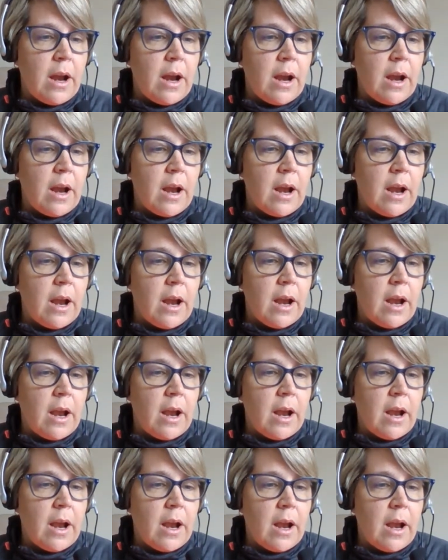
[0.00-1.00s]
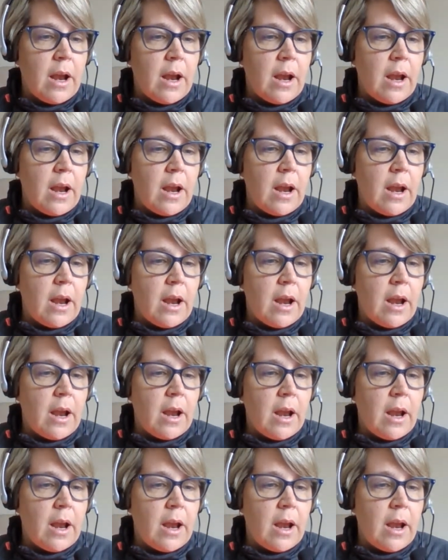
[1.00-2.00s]

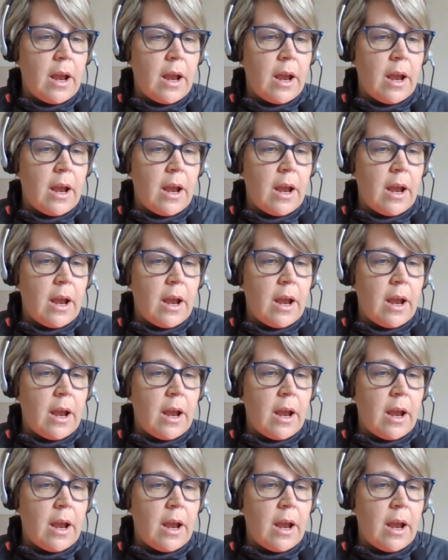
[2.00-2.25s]
(no one is talking)